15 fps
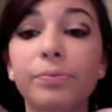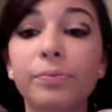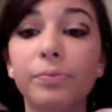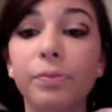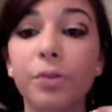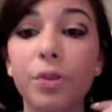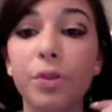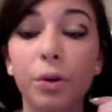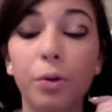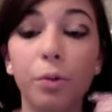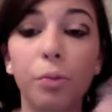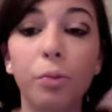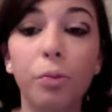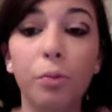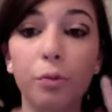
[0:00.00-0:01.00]
So
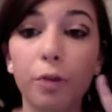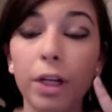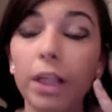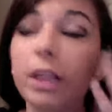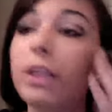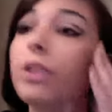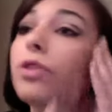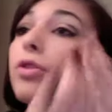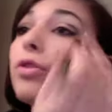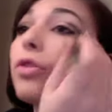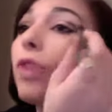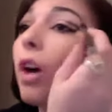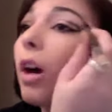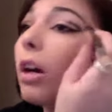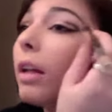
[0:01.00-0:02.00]
really
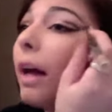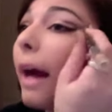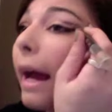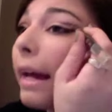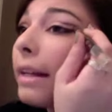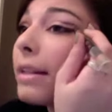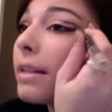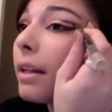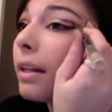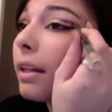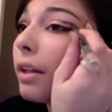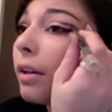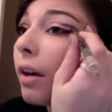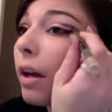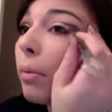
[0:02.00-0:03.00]
strong lines, and then you
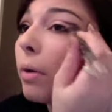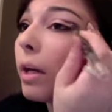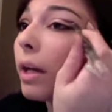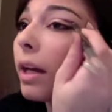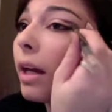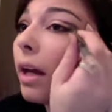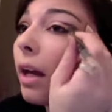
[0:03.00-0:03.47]
gotta bring it